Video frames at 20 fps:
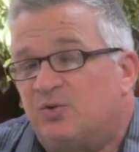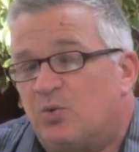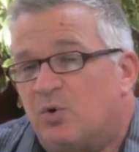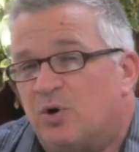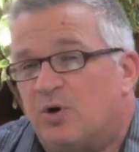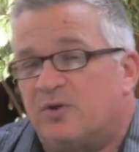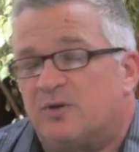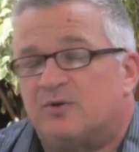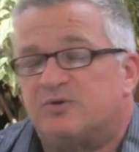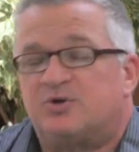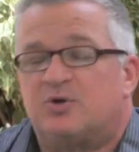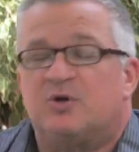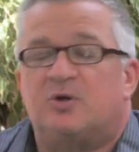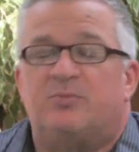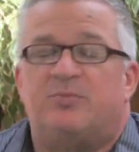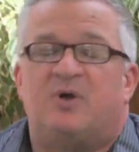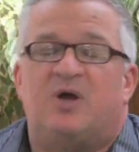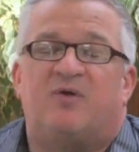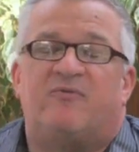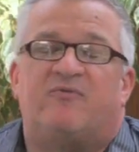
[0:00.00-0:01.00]
where there's going to
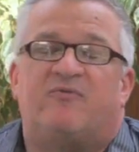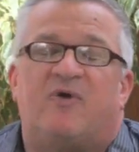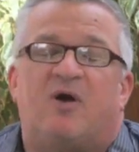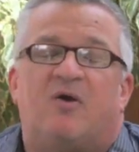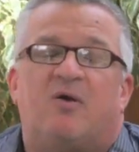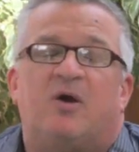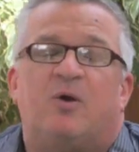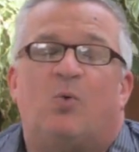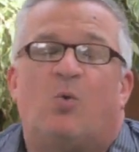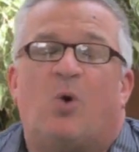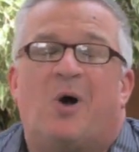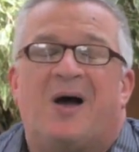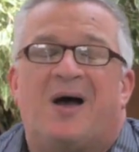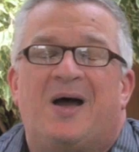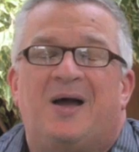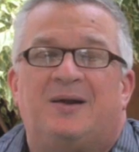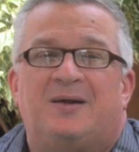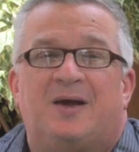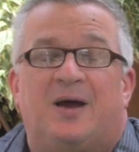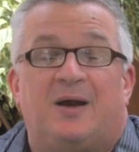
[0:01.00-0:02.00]
be a very
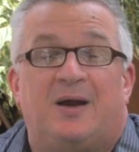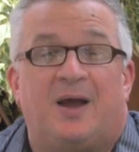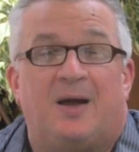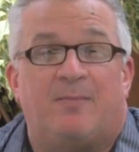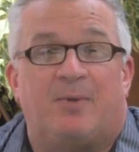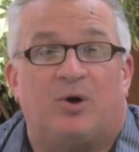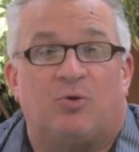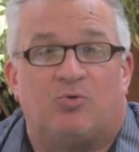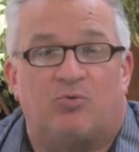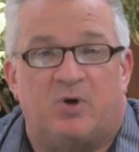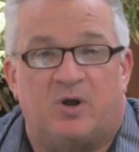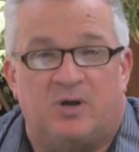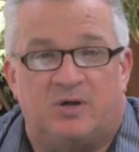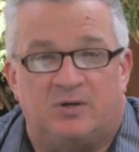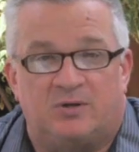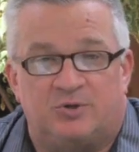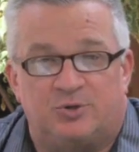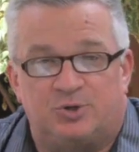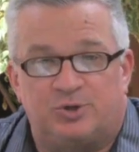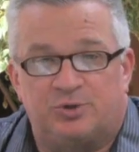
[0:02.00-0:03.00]
wide dynamic
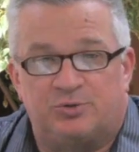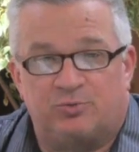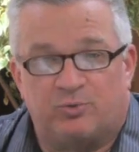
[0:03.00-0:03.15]
range,